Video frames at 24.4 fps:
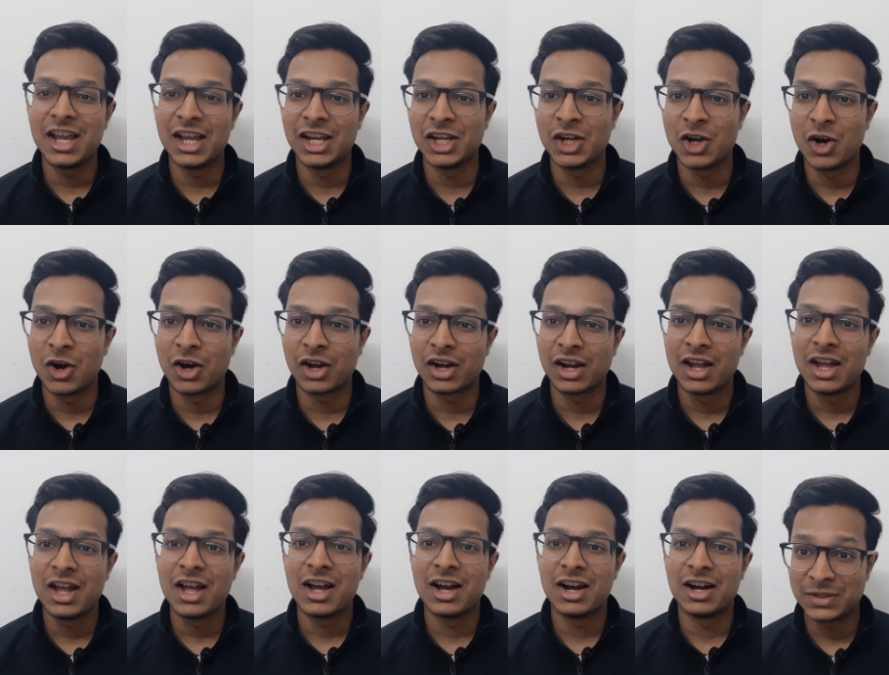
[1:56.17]
in
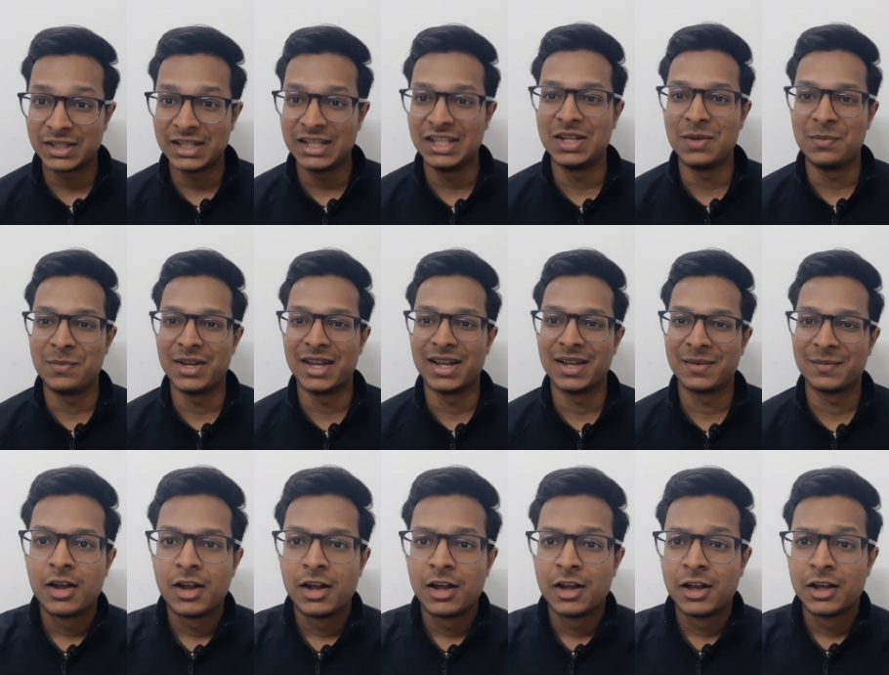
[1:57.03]
your CGPA.
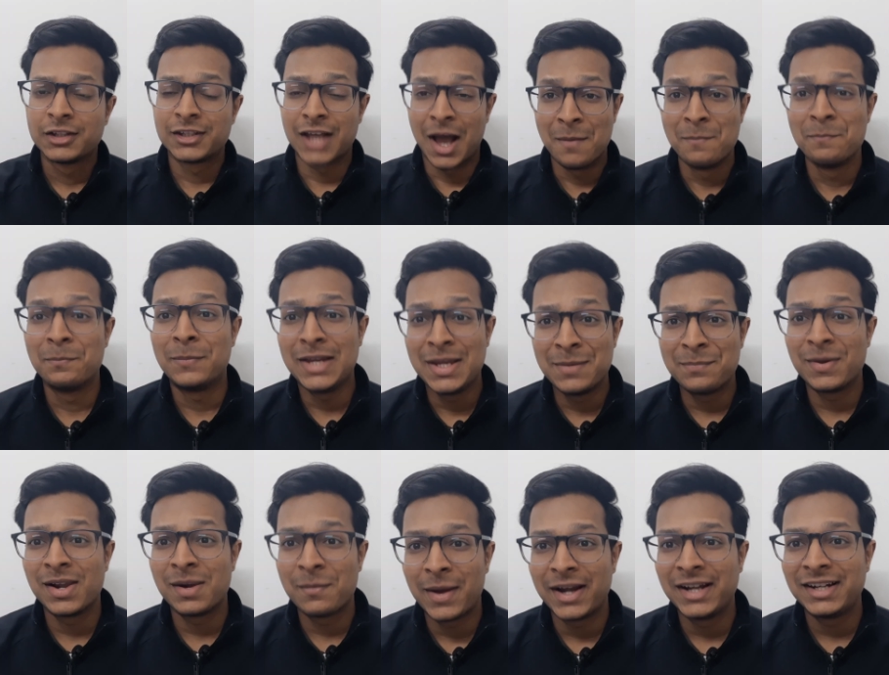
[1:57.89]
Some
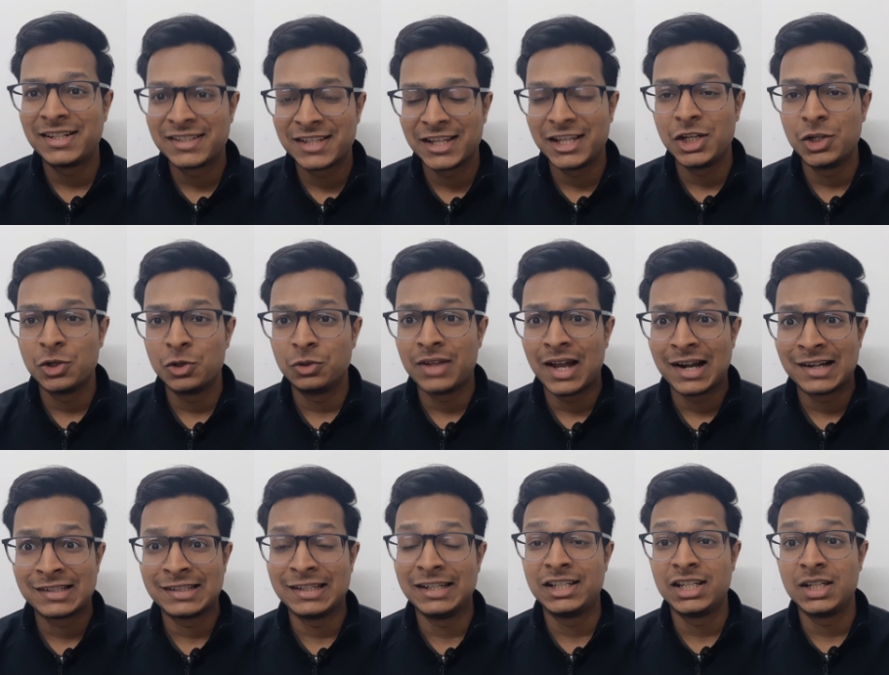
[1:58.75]
people might say you
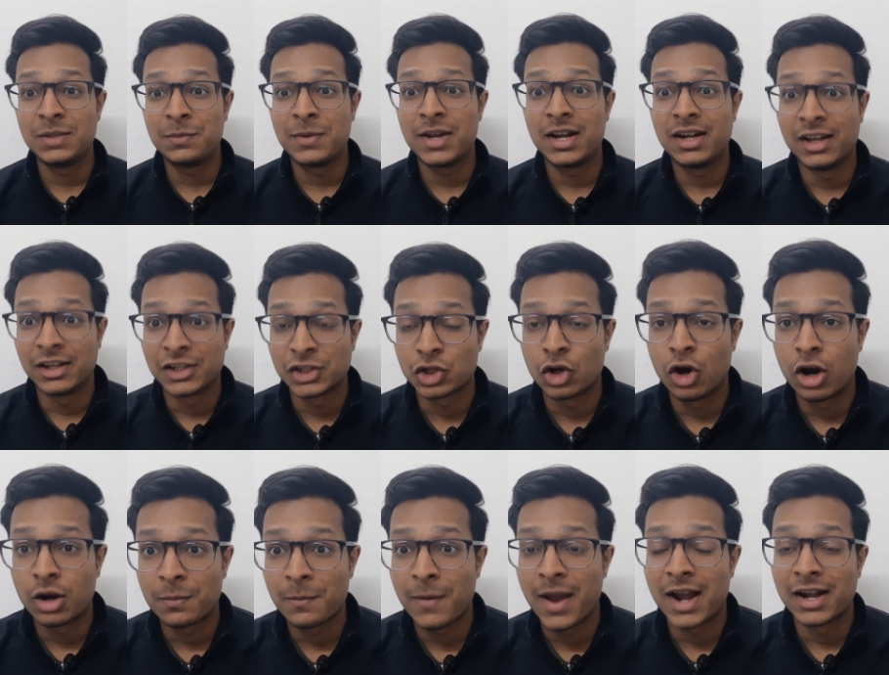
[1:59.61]
that CGPA does
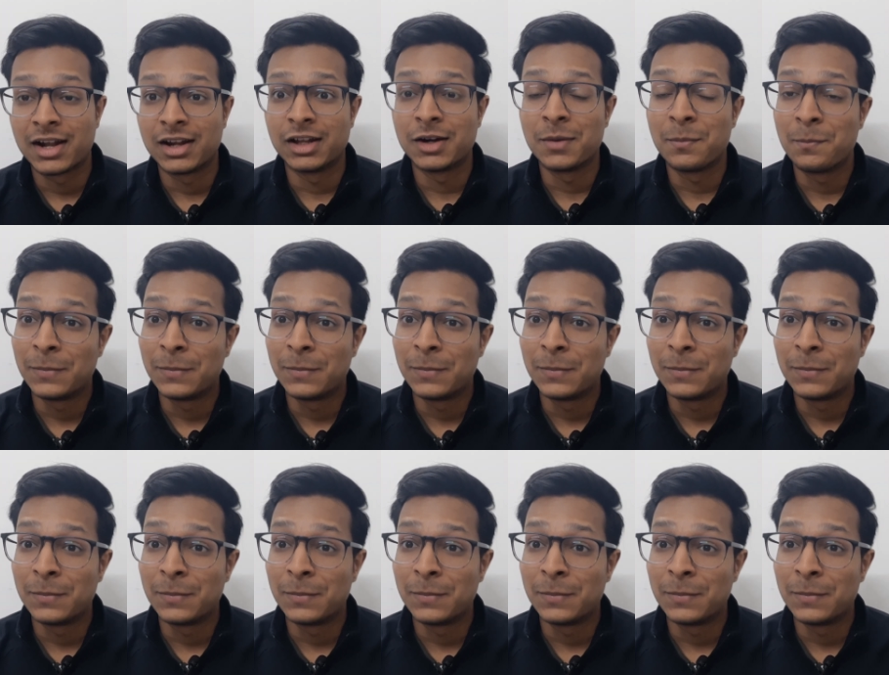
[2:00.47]
not matter.